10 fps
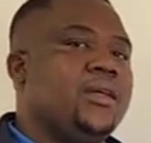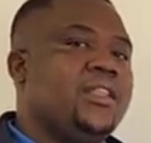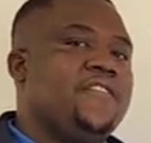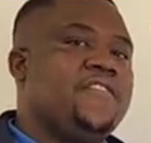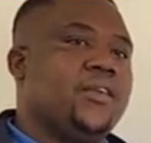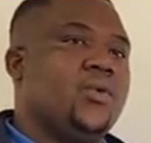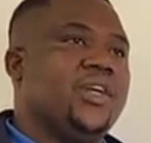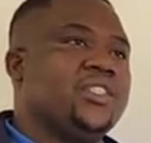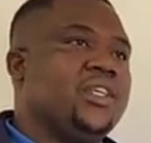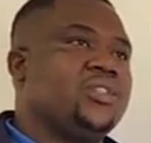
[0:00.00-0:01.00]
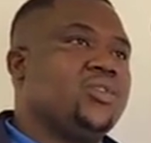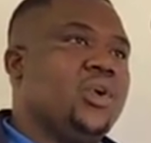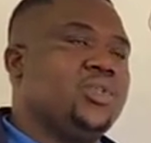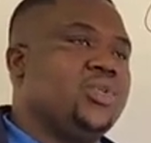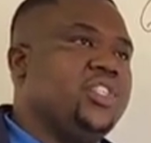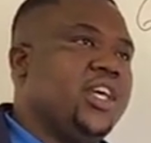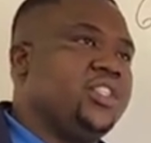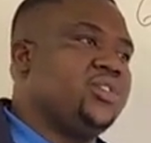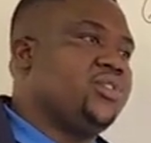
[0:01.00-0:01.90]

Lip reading: the frequency is going to change.